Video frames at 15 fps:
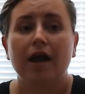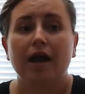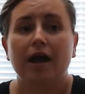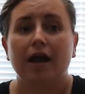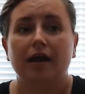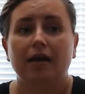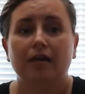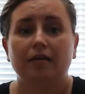
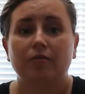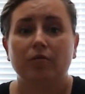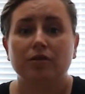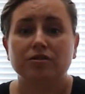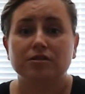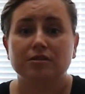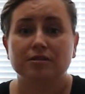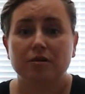and
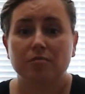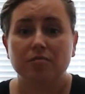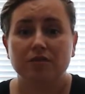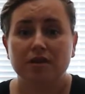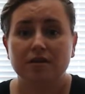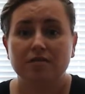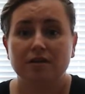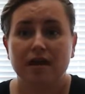which is
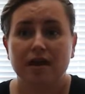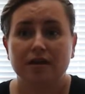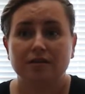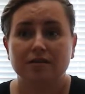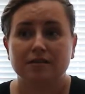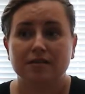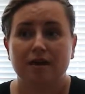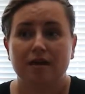something
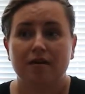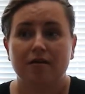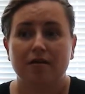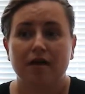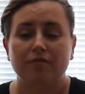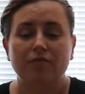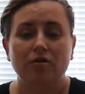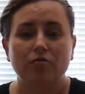that
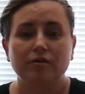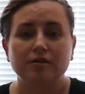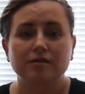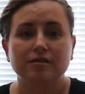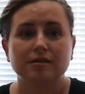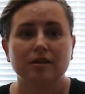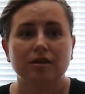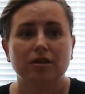I've
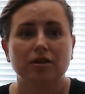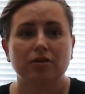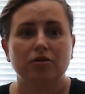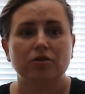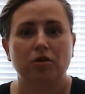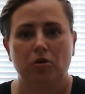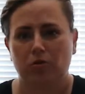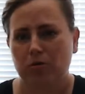always
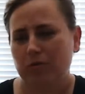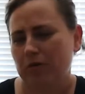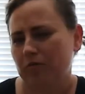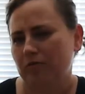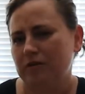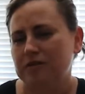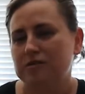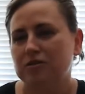known about
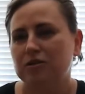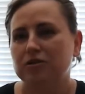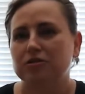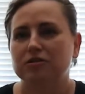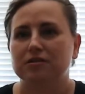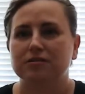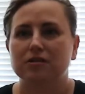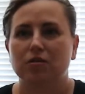
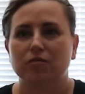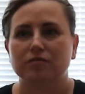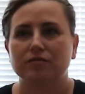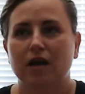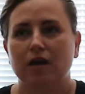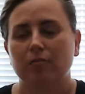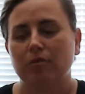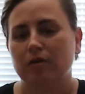research. It's always
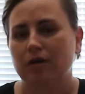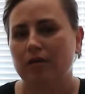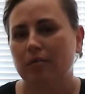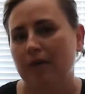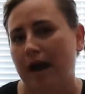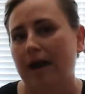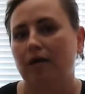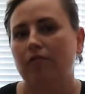of been in the
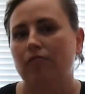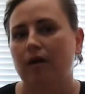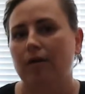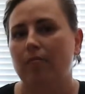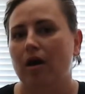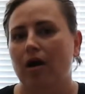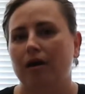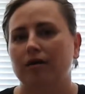back of my
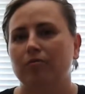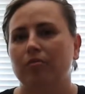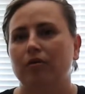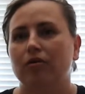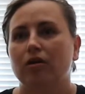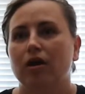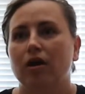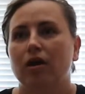mind,
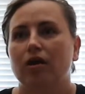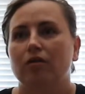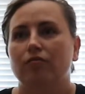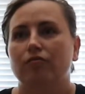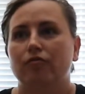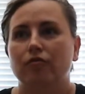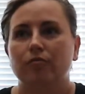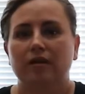but
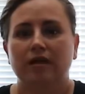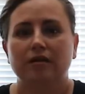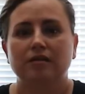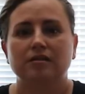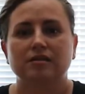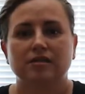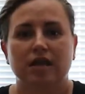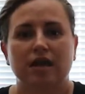for me,
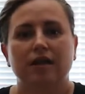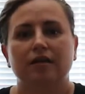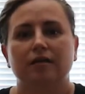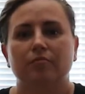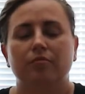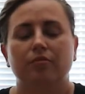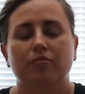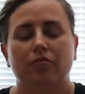
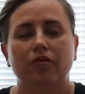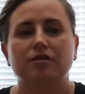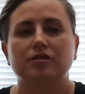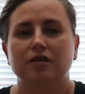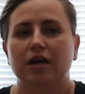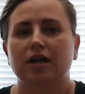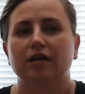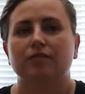before
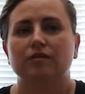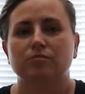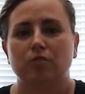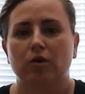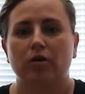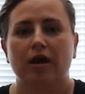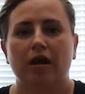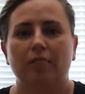starting this
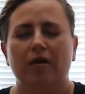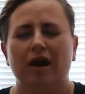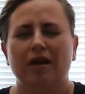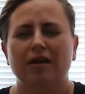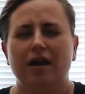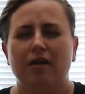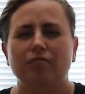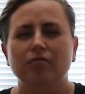program, I
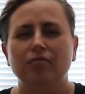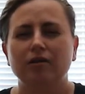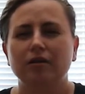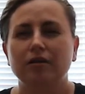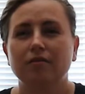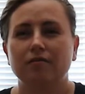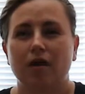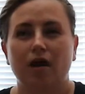never
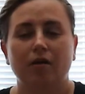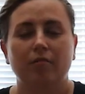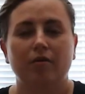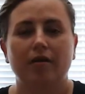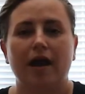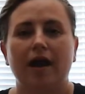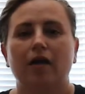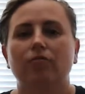really thought about
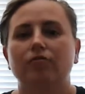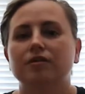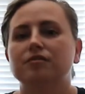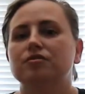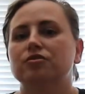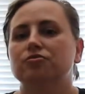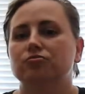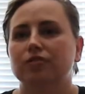how
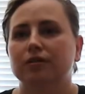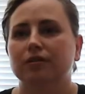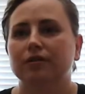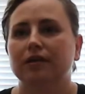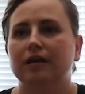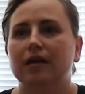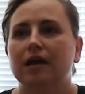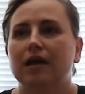research
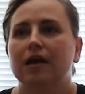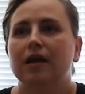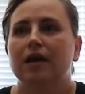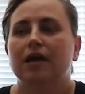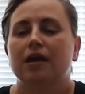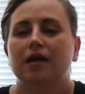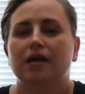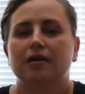really
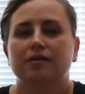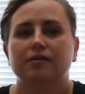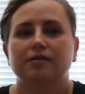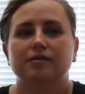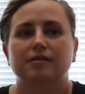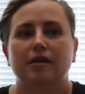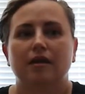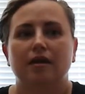is